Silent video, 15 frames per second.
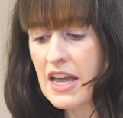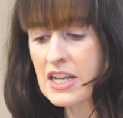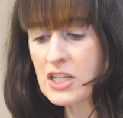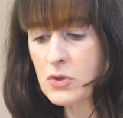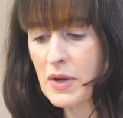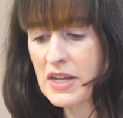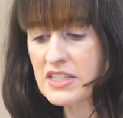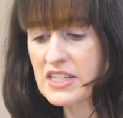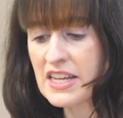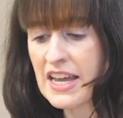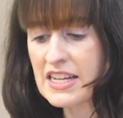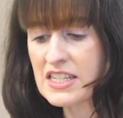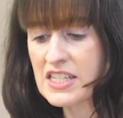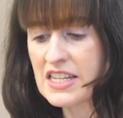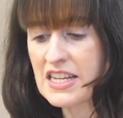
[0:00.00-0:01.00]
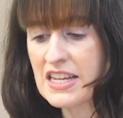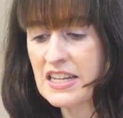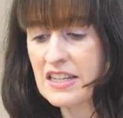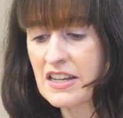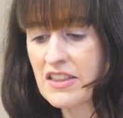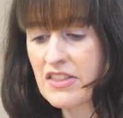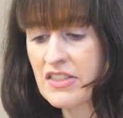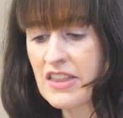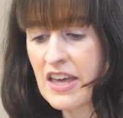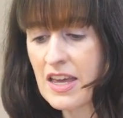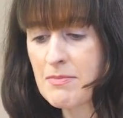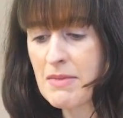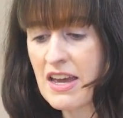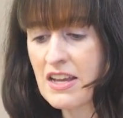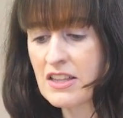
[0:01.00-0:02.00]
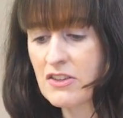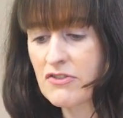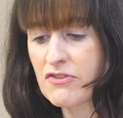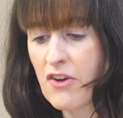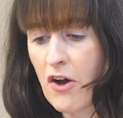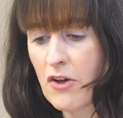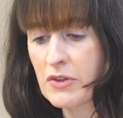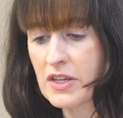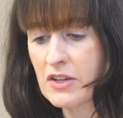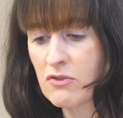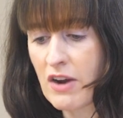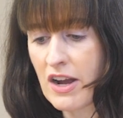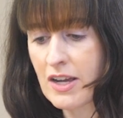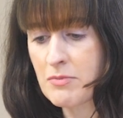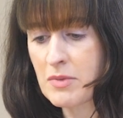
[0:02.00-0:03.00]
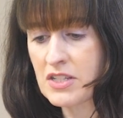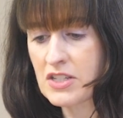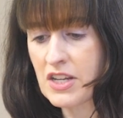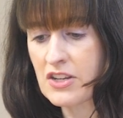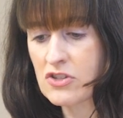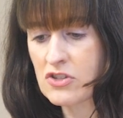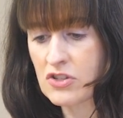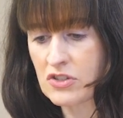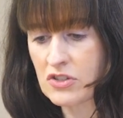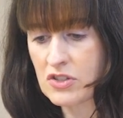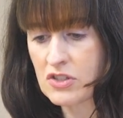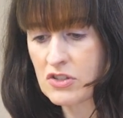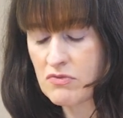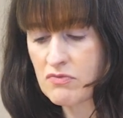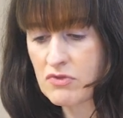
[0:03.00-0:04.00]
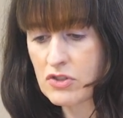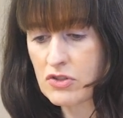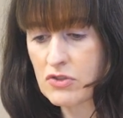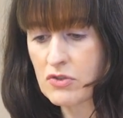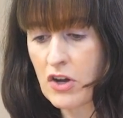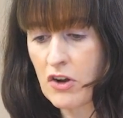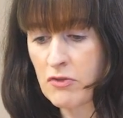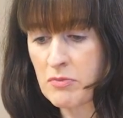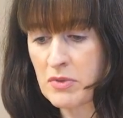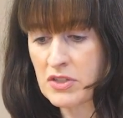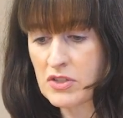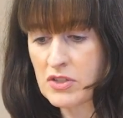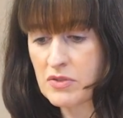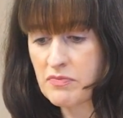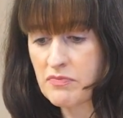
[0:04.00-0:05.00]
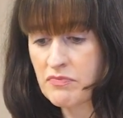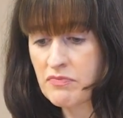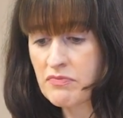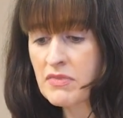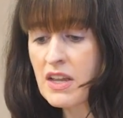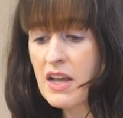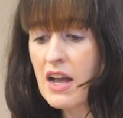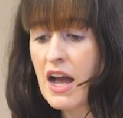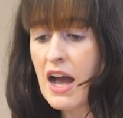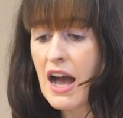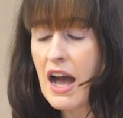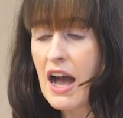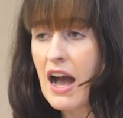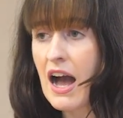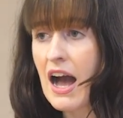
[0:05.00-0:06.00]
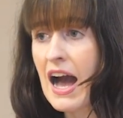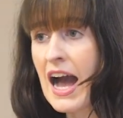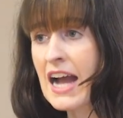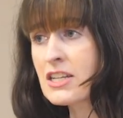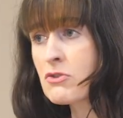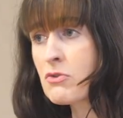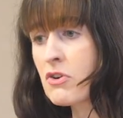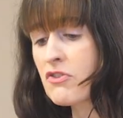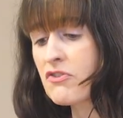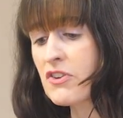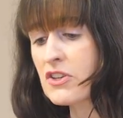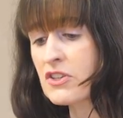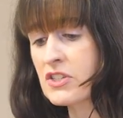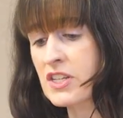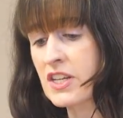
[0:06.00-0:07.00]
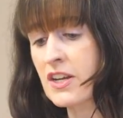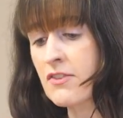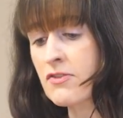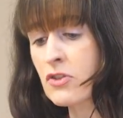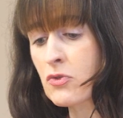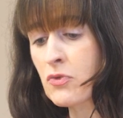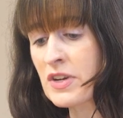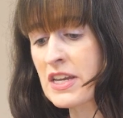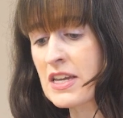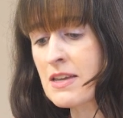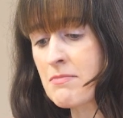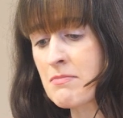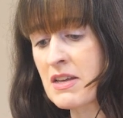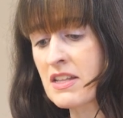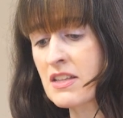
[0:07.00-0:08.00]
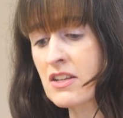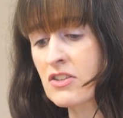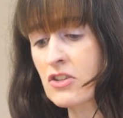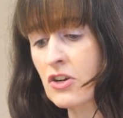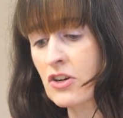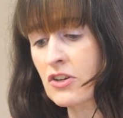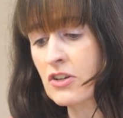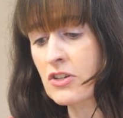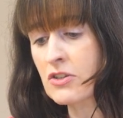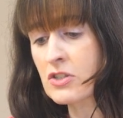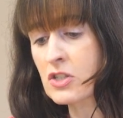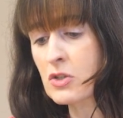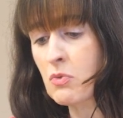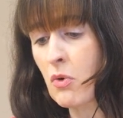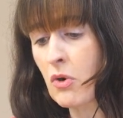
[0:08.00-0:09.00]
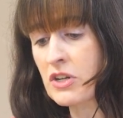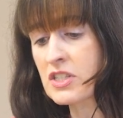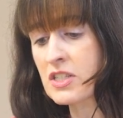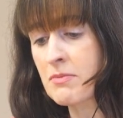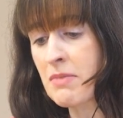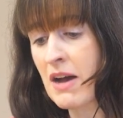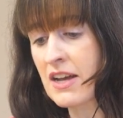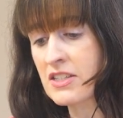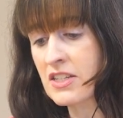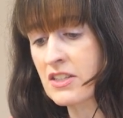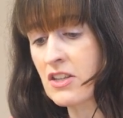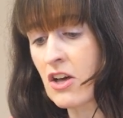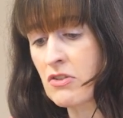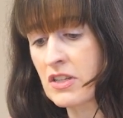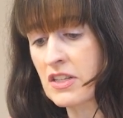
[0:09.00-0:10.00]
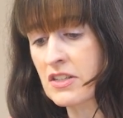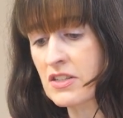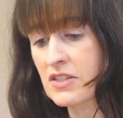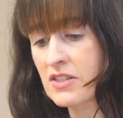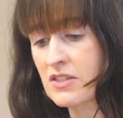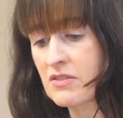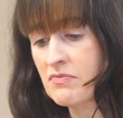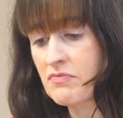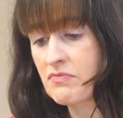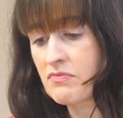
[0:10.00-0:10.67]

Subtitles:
In 2018, they made the following recommendations to government. Annual funding of €3 million towards combating loneliness.